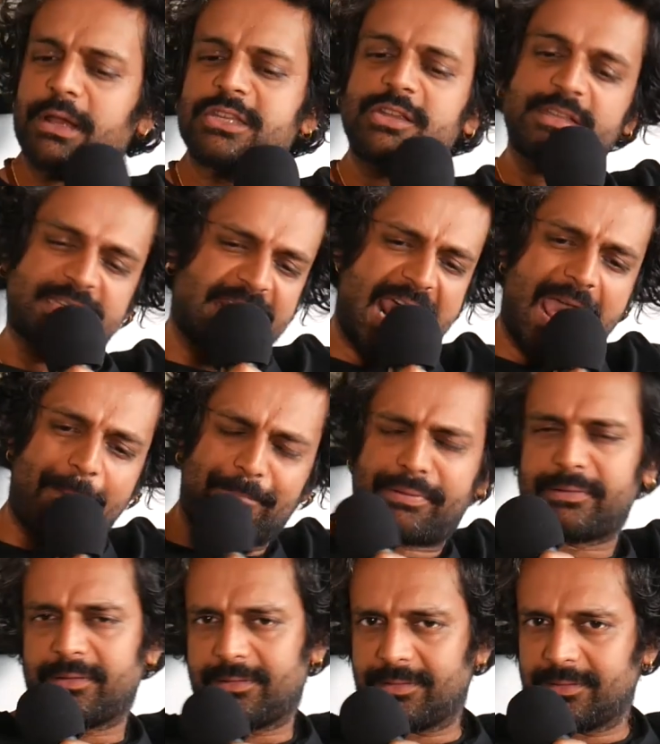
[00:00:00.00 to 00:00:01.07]
What's your snap?
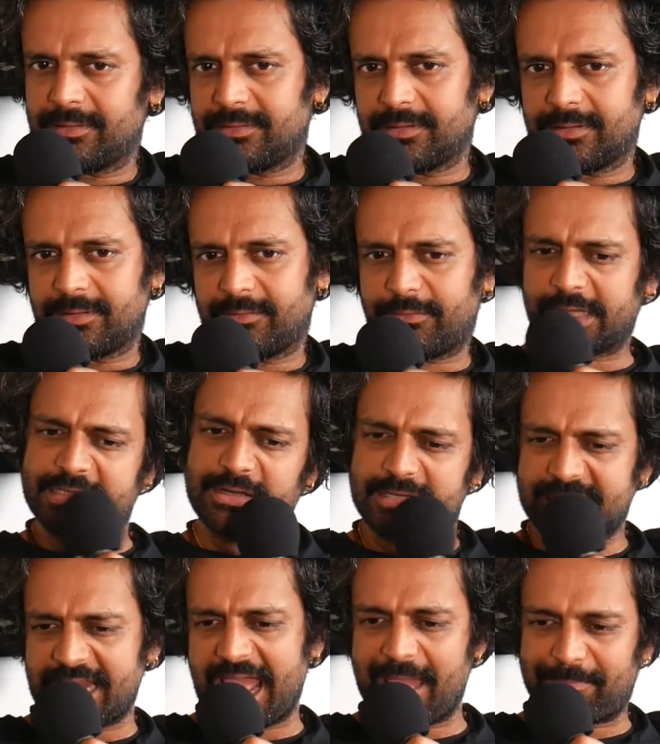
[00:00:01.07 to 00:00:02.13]
What's your
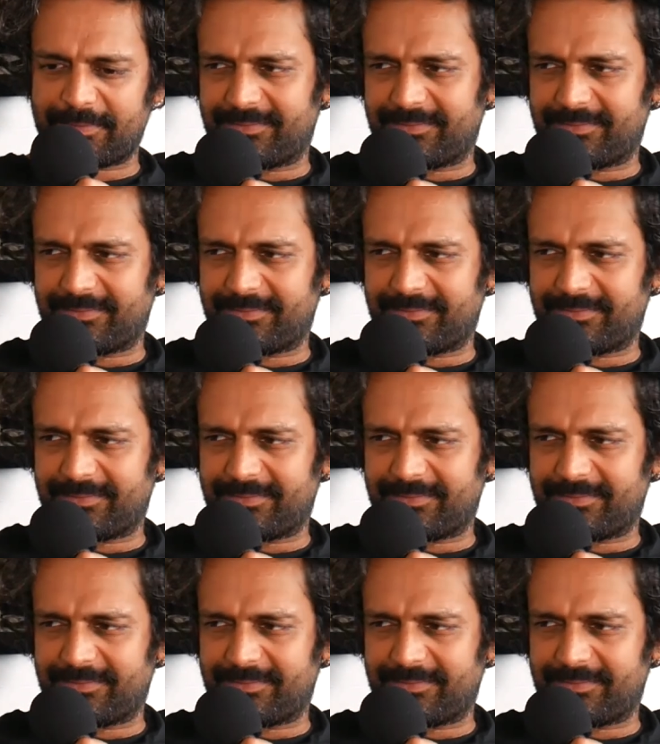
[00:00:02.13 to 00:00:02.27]
snap?